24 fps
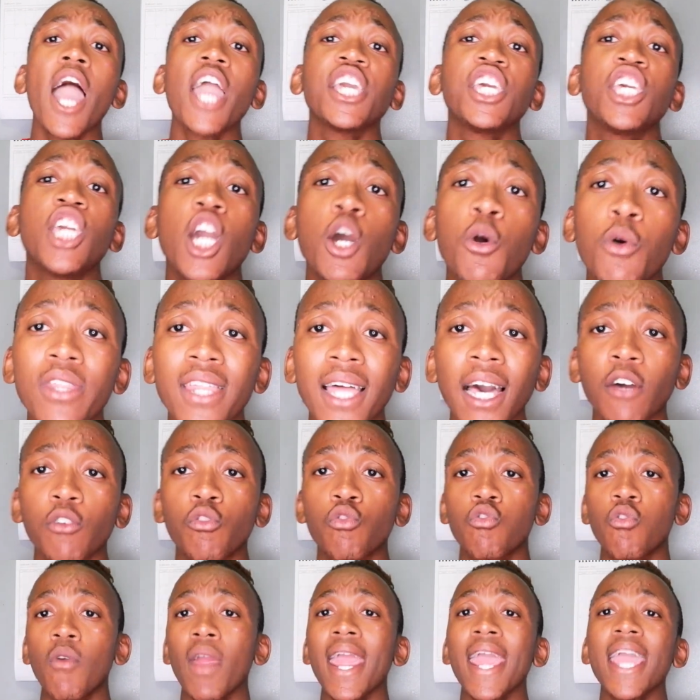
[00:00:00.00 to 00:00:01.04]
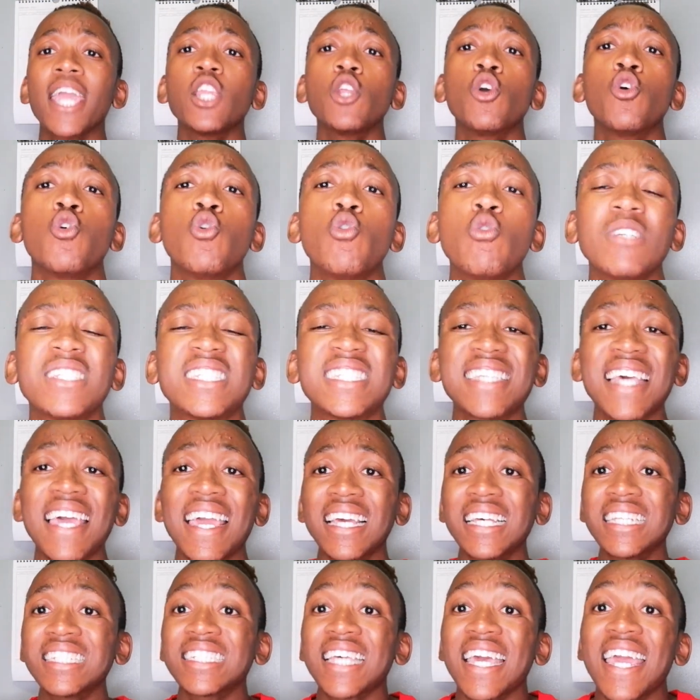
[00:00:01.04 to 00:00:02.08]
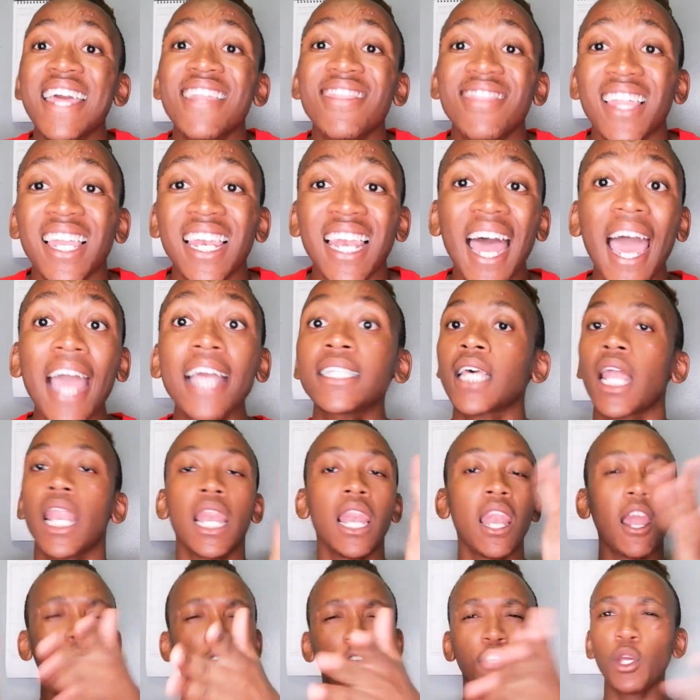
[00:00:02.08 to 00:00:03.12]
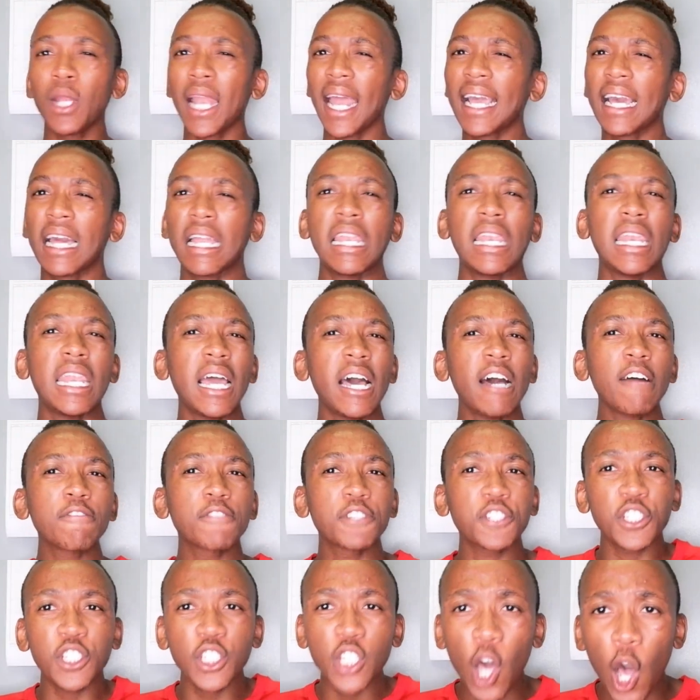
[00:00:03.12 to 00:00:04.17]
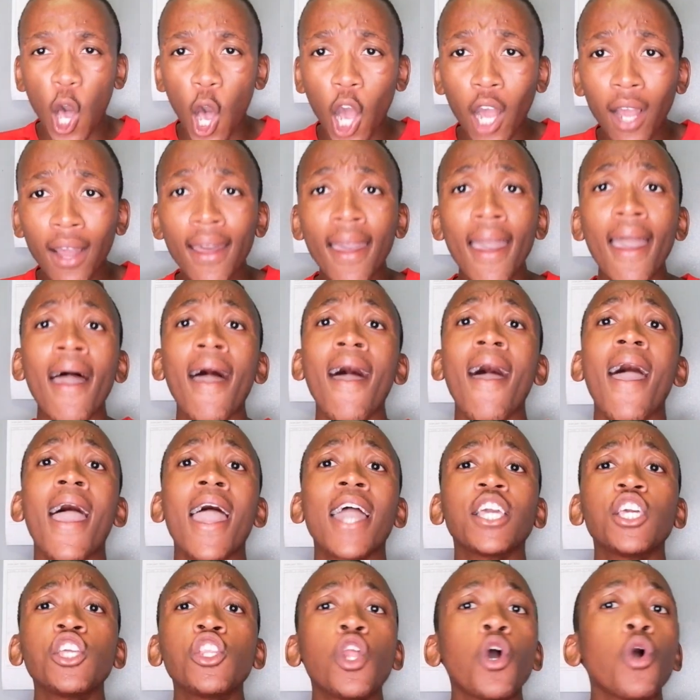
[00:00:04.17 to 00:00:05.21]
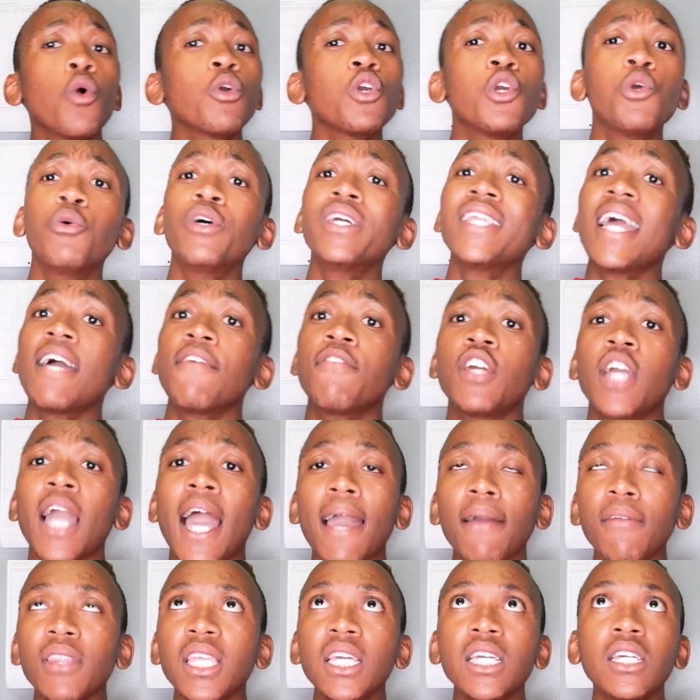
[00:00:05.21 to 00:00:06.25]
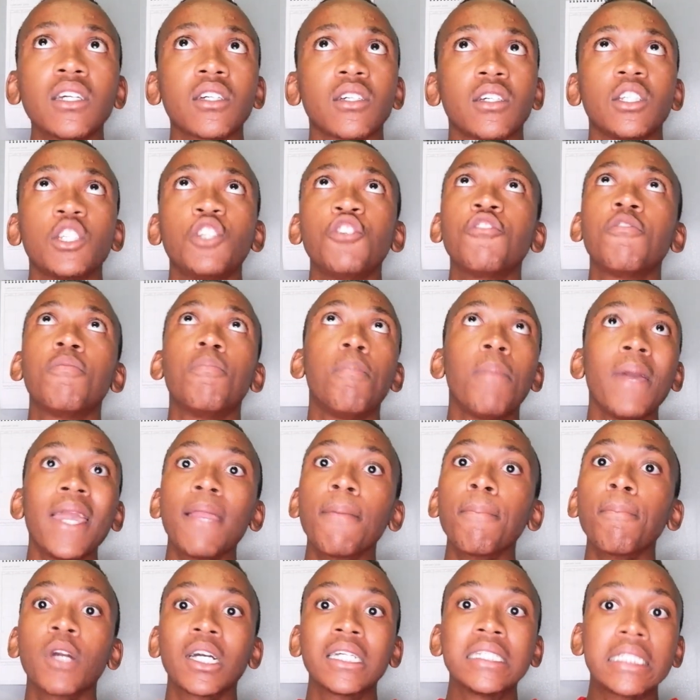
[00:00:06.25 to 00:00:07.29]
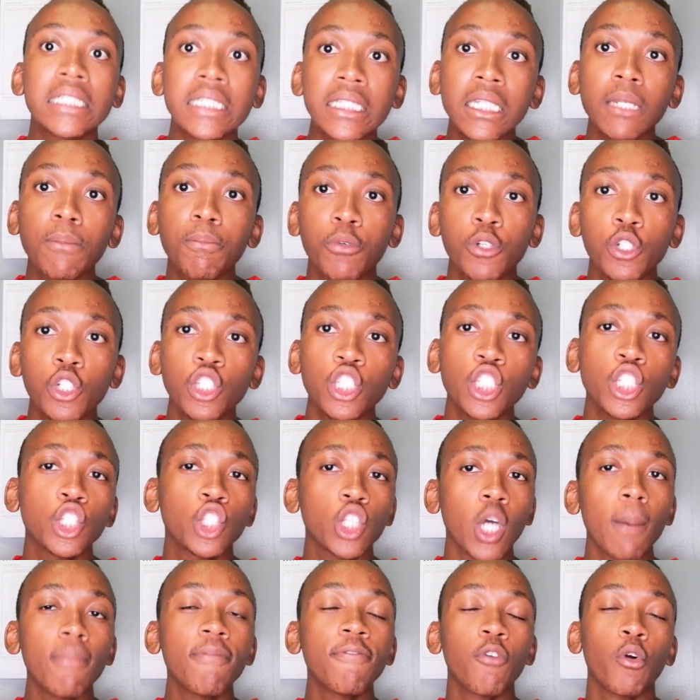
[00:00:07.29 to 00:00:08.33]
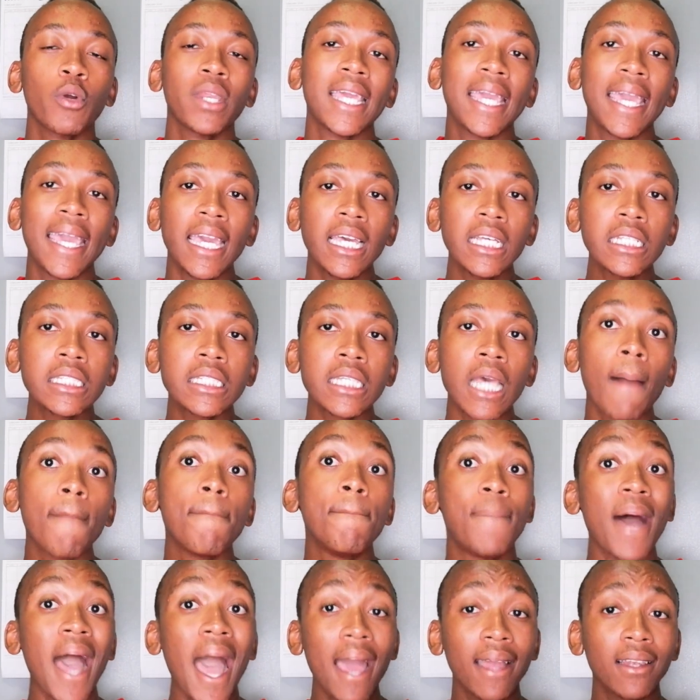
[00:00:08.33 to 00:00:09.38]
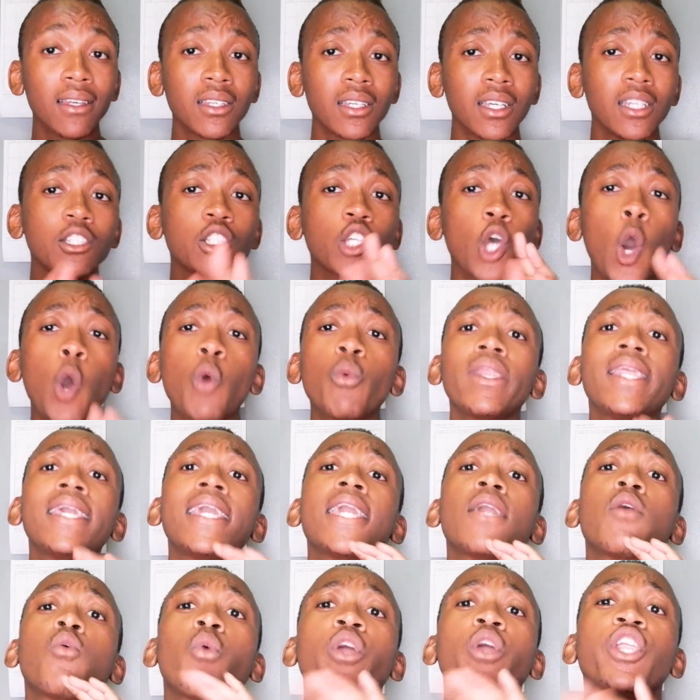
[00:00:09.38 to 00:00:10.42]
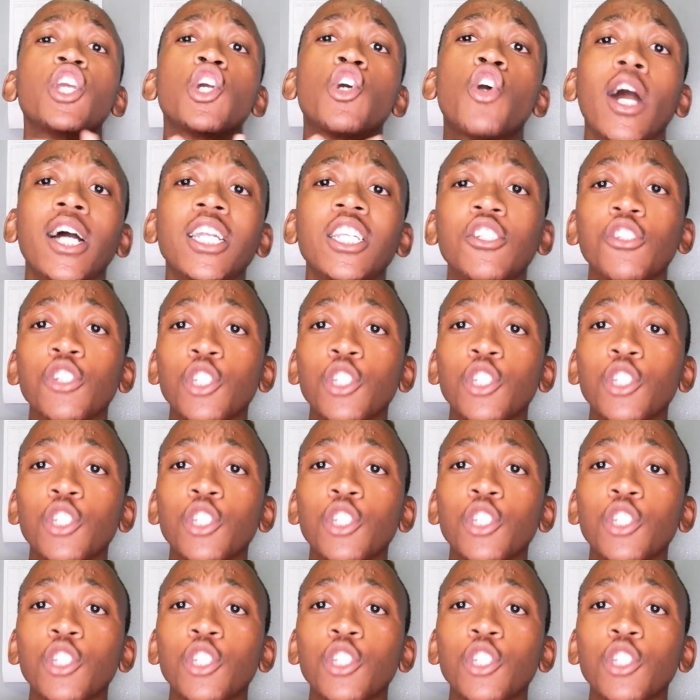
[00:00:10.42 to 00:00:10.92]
A Year Without Rain, Who Says, Hit the Lights, Love You Like a Love Song. You weren't having, I think you've been consistently producing top 40 hits, but it's only when you got to